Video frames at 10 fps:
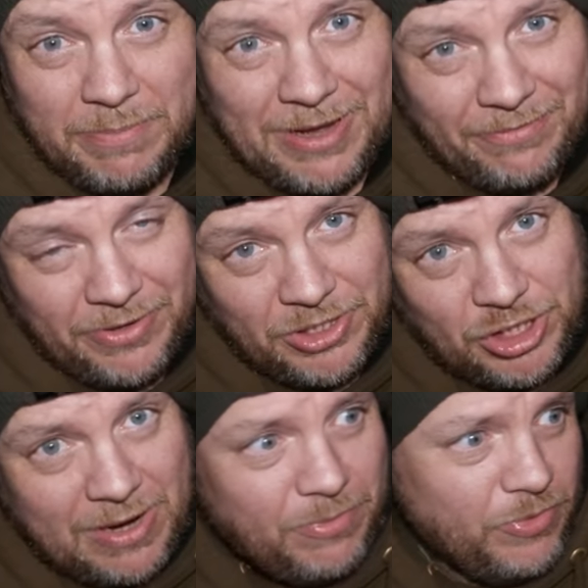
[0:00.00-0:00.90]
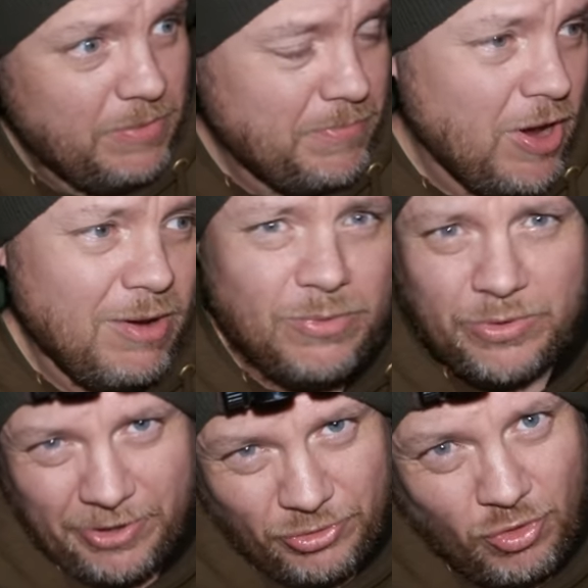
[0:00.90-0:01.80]
about for your chub or your barbel
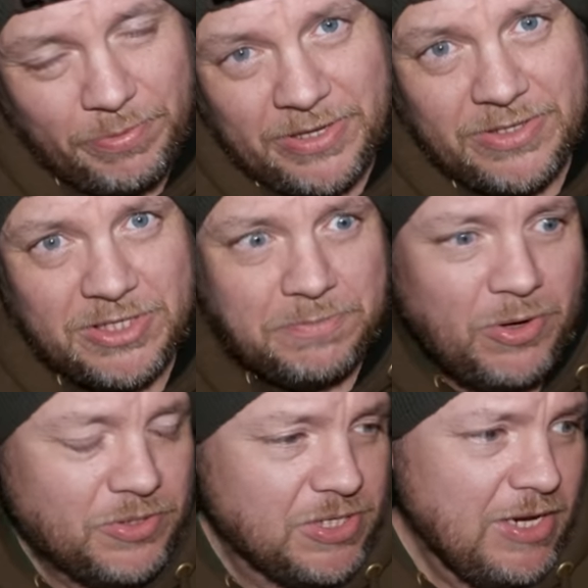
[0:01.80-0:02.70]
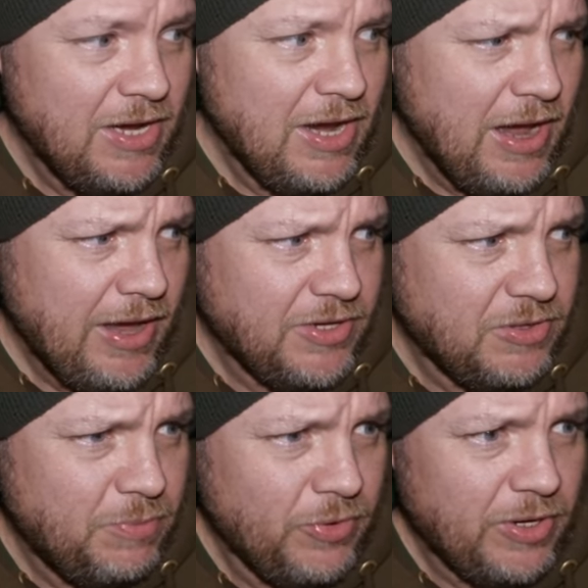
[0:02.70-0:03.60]
or you're dropping into spots and
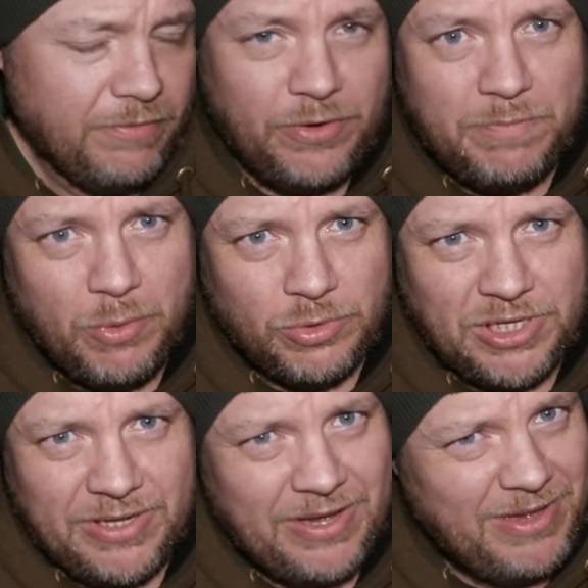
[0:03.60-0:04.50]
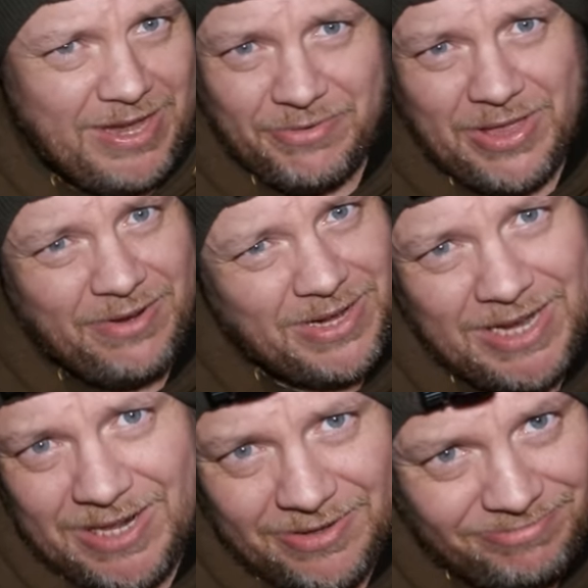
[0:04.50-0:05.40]
you're putting a few balls in here and there, a
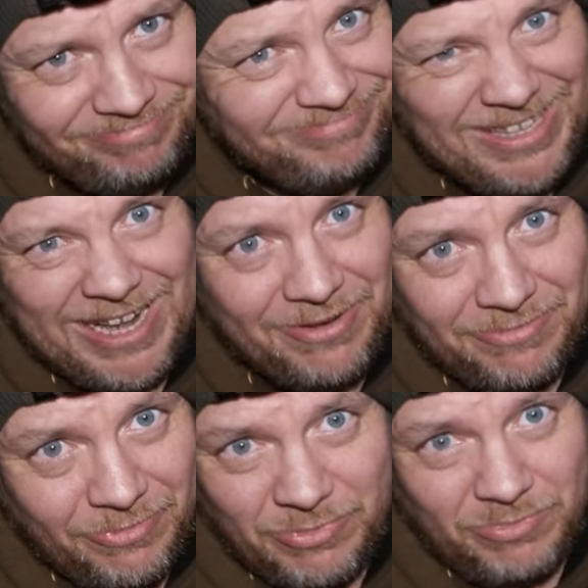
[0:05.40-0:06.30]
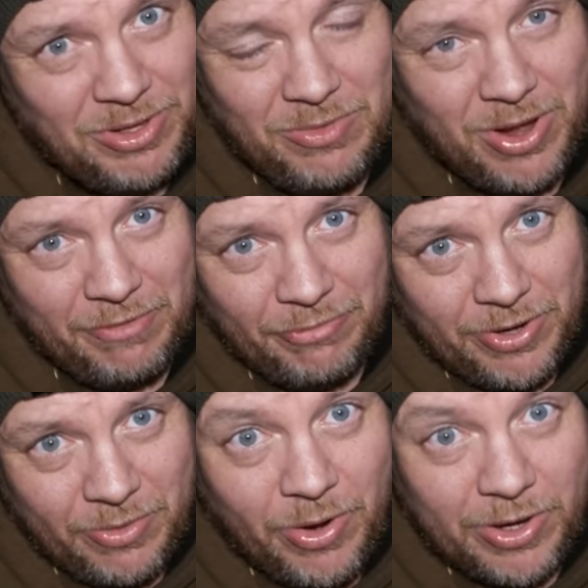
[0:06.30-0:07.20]
kilo, you know, you'll go for
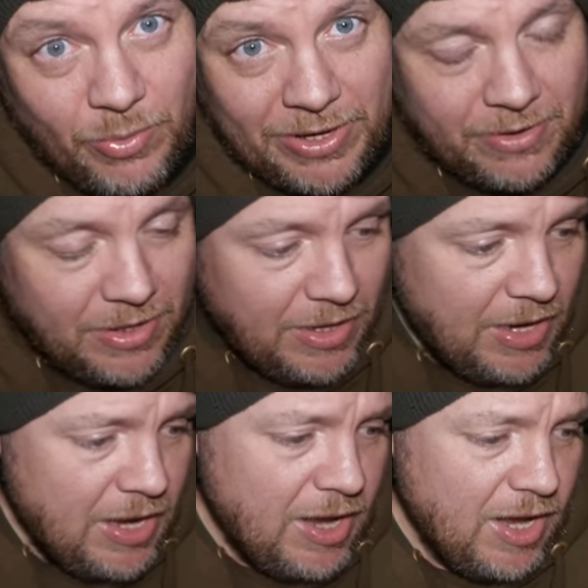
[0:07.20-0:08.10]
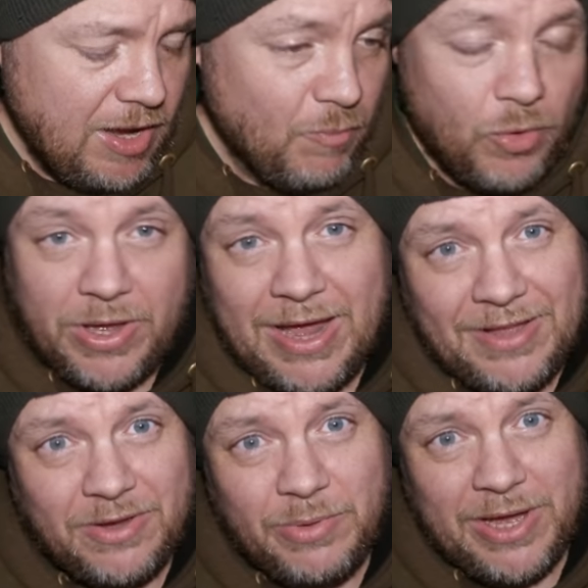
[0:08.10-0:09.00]
it quite quick. What you
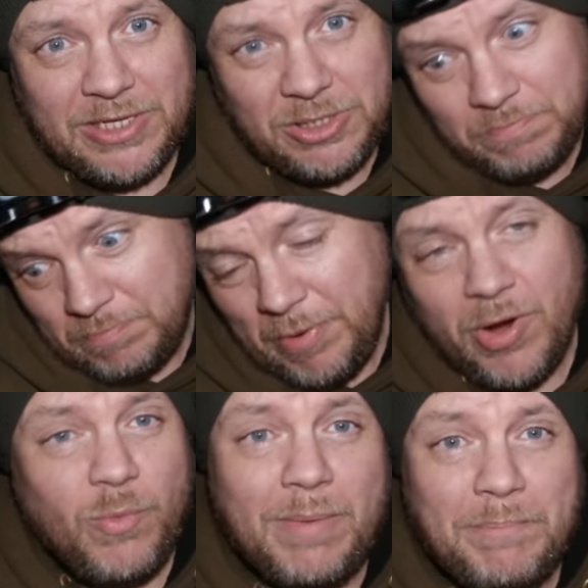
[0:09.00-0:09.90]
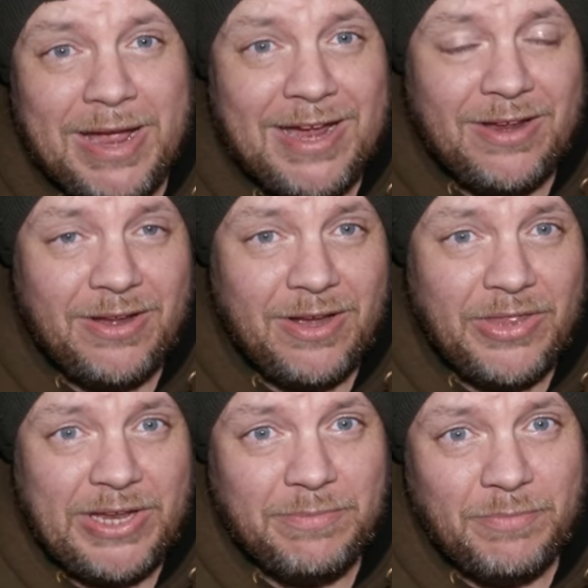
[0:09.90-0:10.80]
can do with that is buy one bag
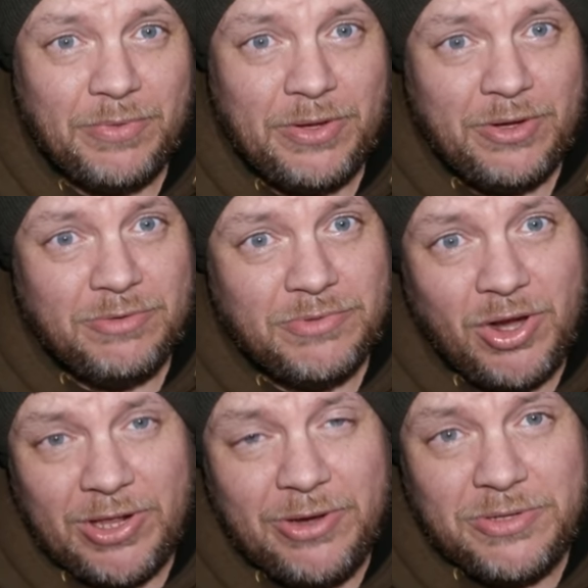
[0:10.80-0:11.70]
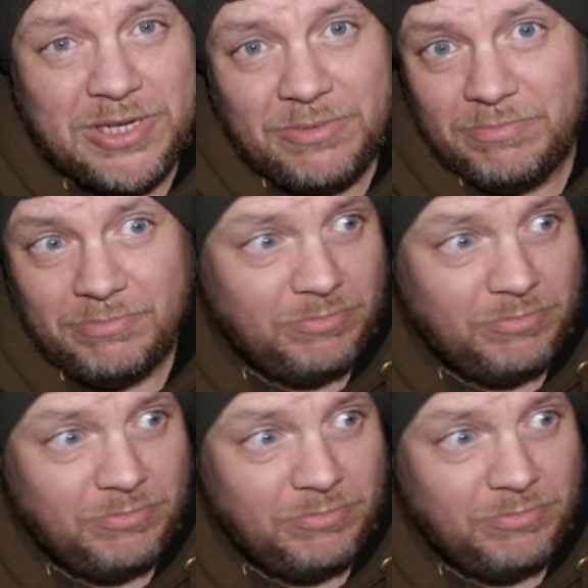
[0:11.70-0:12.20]
and then dilute it